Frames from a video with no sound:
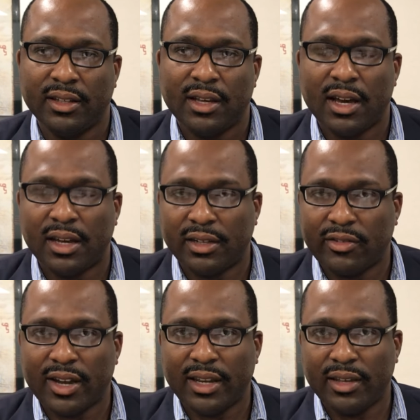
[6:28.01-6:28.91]

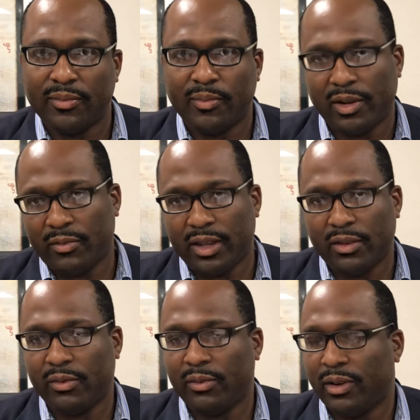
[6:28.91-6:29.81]
underwriting, but we
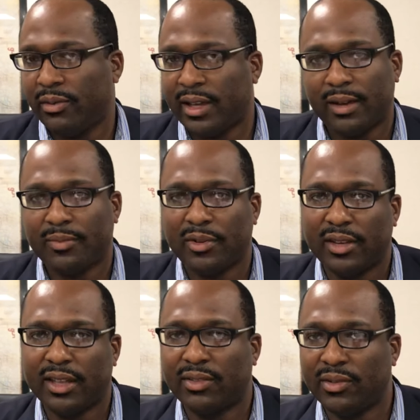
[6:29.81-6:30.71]
will help you get
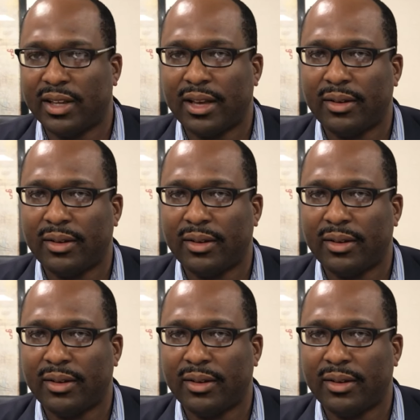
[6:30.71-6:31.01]
through that.